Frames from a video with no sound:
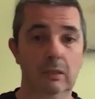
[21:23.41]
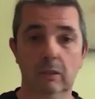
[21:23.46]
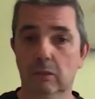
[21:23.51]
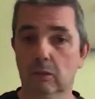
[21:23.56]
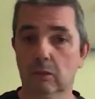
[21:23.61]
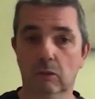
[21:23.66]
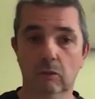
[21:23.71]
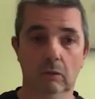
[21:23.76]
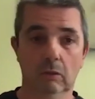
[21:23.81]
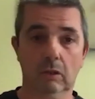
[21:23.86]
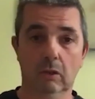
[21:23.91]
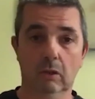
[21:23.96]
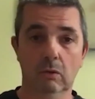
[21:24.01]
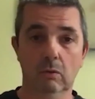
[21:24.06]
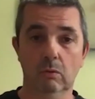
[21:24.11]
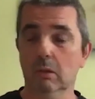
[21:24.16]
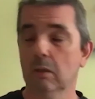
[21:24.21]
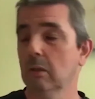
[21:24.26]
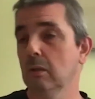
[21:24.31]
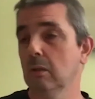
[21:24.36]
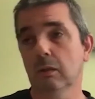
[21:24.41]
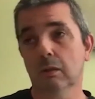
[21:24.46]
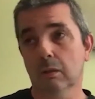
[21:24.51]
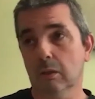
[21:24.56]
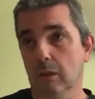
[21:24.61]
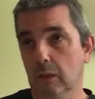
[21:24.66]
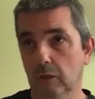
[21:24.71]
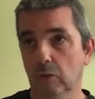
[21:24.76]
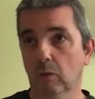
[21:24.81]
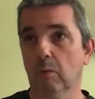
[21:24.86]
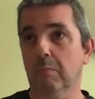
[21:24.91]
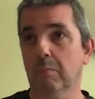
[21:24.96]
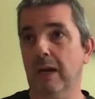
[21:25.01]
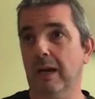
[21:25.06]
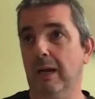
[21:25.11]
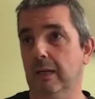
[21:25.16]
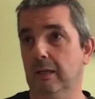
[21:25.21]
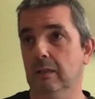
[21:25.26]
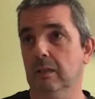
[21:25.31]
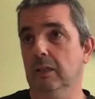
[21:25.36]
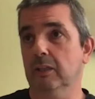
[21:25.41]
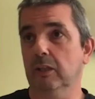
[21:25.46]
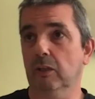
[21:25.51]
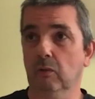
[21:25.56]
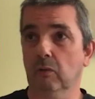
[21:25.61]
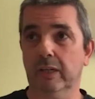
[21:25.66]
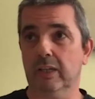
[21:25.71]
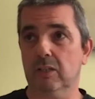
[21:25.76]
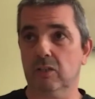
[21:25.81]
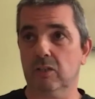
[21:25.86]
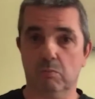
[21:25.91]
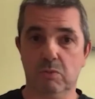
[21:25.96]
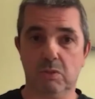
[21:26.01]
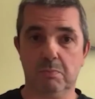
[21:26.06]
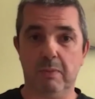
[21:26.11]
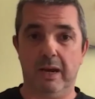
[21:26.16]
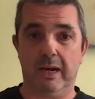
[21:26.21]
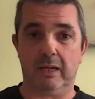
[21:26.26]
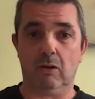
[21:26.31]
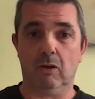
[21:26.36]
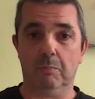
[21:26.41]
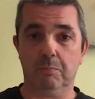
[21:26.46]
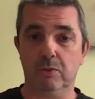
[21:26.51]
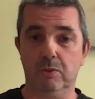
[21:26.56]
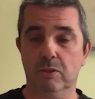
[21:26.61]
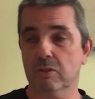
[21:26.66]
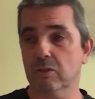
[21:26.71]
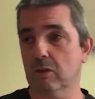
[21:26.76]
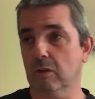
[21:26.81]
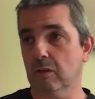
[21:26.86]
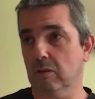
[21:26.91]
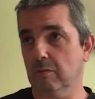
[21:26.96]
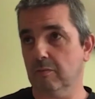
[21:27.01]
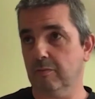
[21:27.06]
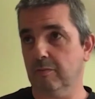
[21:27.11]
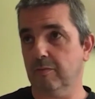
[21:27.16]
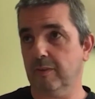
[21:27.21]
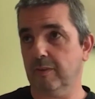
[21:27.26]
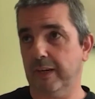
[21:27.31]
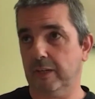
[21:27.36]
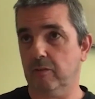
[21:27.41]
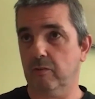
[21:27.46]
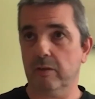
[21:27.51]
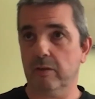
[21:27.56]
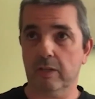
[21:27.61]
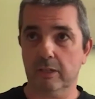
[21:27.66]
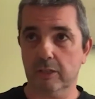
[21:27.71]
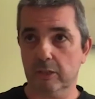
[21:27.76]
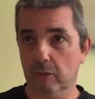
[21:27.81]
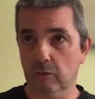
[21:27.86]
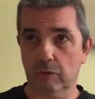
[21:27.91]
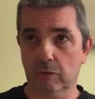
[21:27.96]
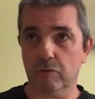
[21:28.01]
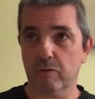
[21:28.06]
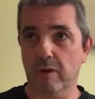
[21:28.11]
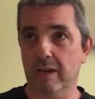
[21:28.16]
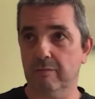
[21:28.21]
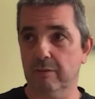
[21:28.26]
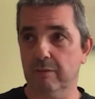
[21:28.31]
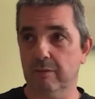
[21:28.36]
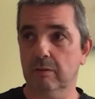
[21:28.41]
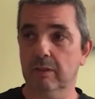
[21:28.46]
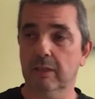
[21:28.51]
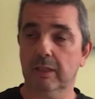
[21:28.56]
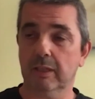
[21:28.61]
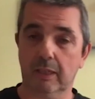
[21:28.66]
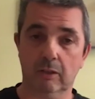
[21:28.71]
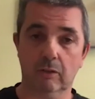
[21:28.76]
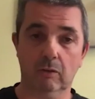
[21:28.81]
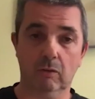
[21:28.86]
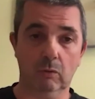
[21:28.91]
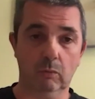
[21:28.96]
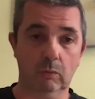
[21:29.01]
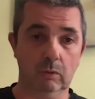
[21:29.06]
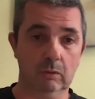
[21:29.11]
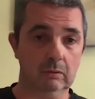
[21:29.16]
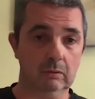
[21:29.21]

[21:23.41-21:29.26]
You're going to go and you're going to buy it and you're going to get some spec options out of the factory and you're going to drive it and then get another one.